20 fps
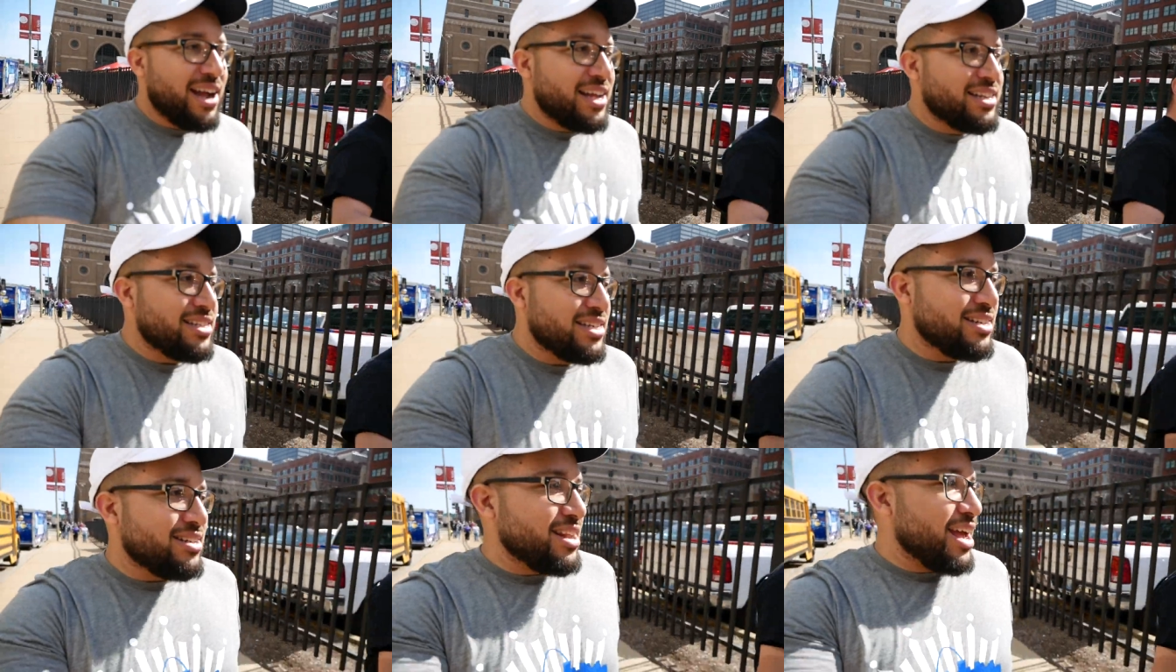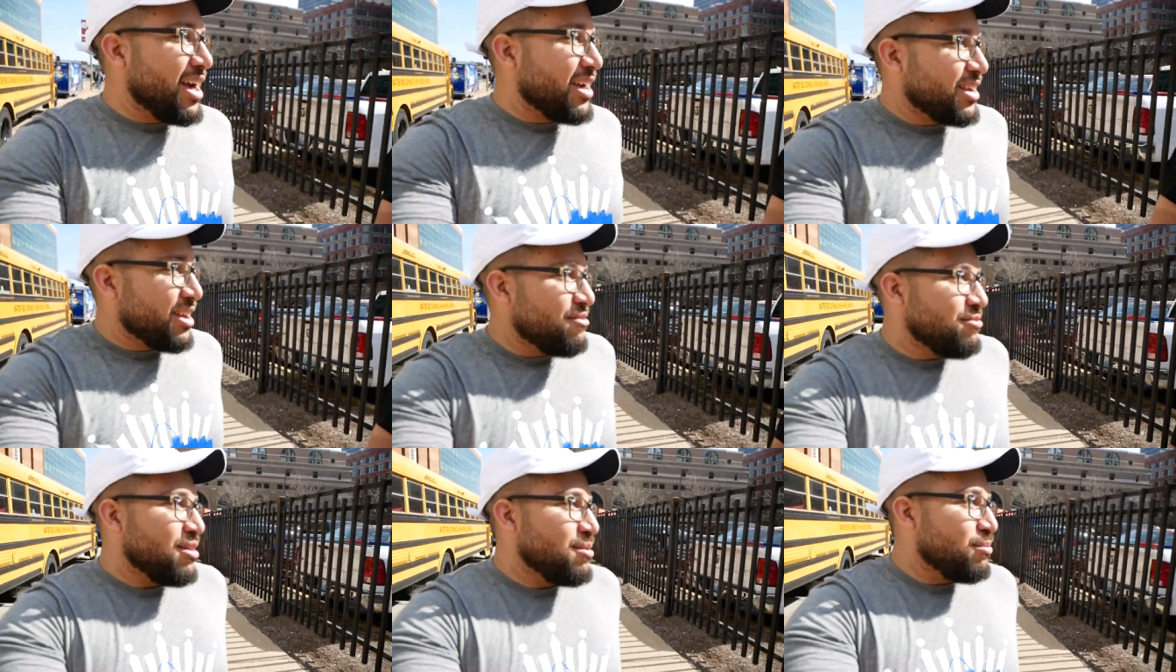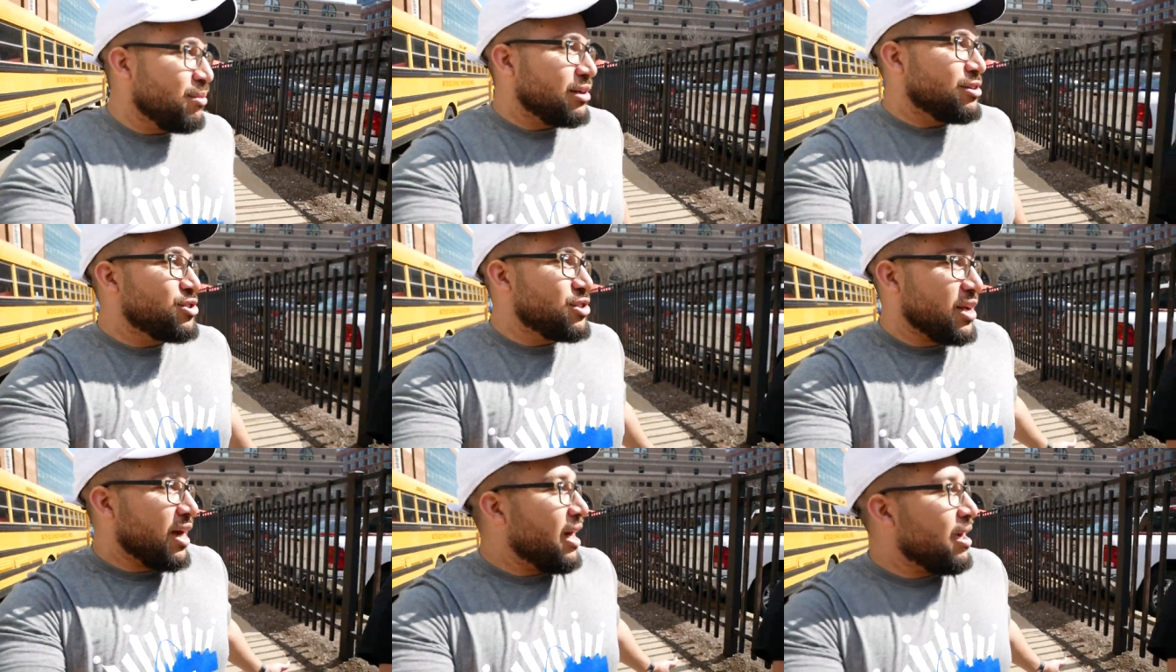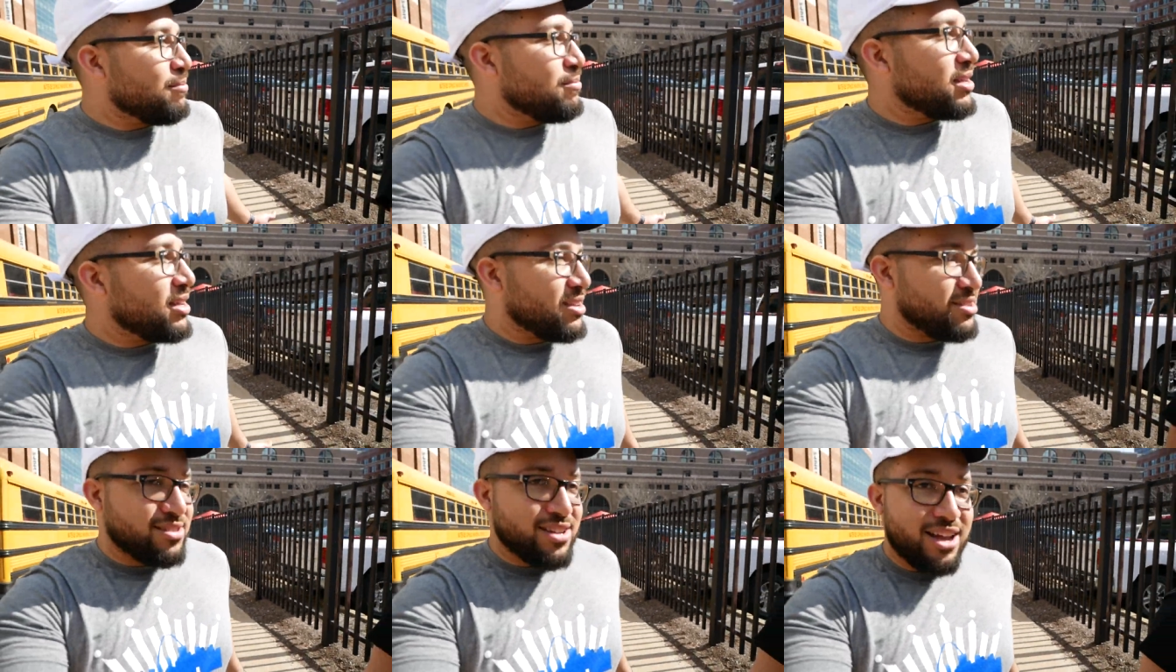I did not give them much time
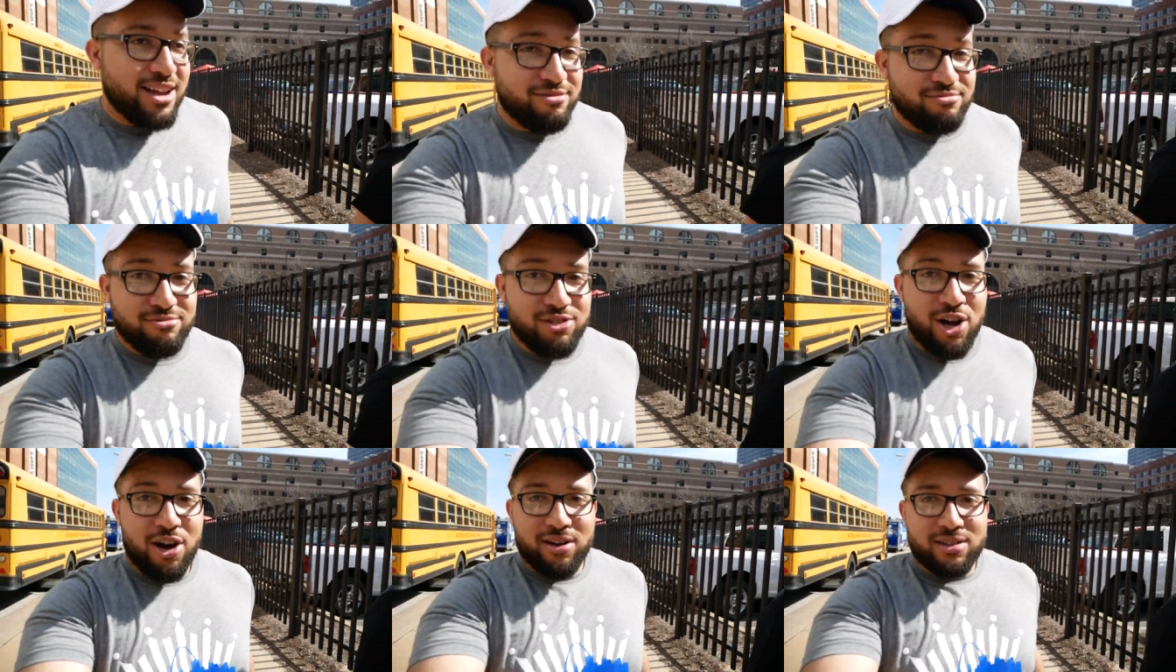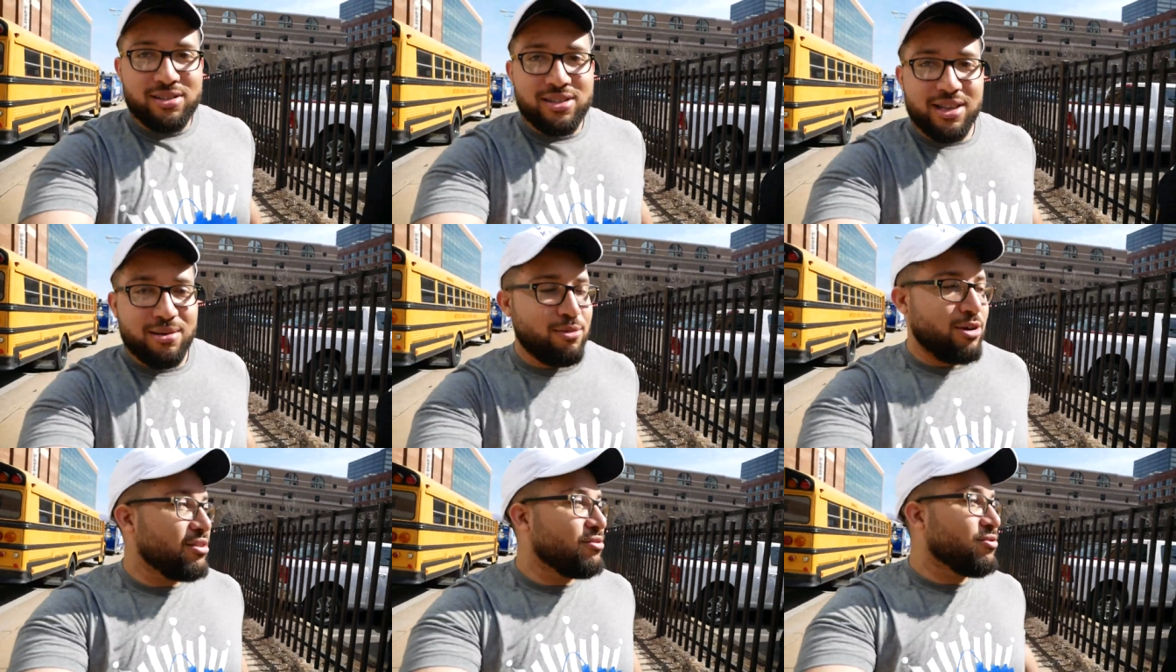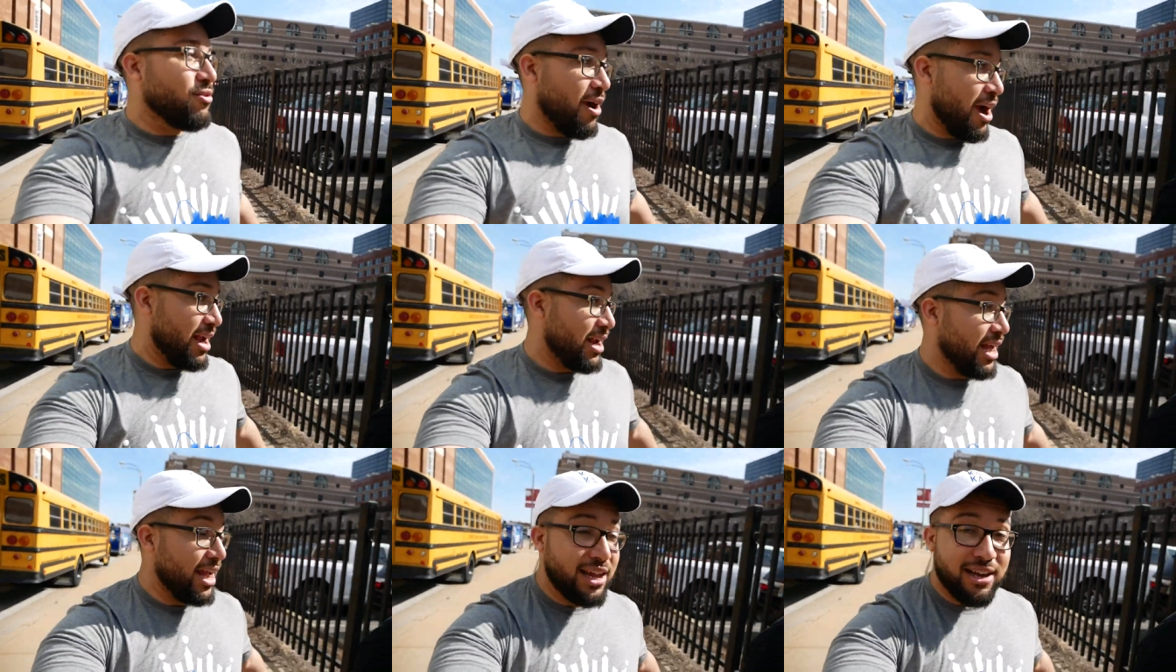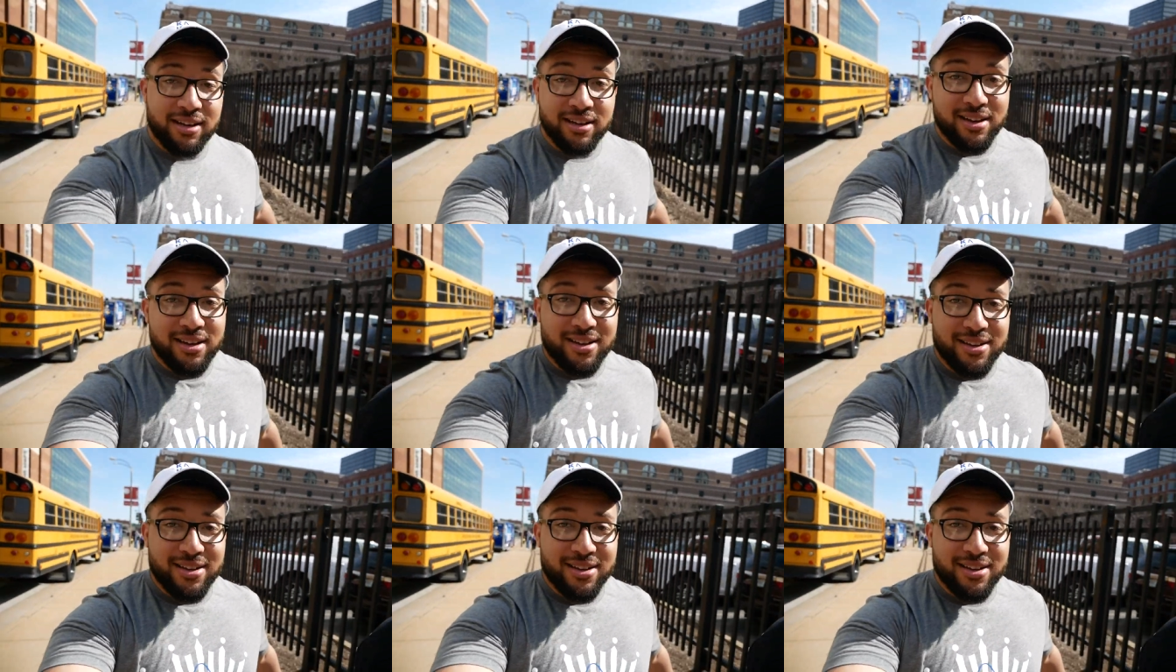because I yeah, talked to them on Friday. Yeah.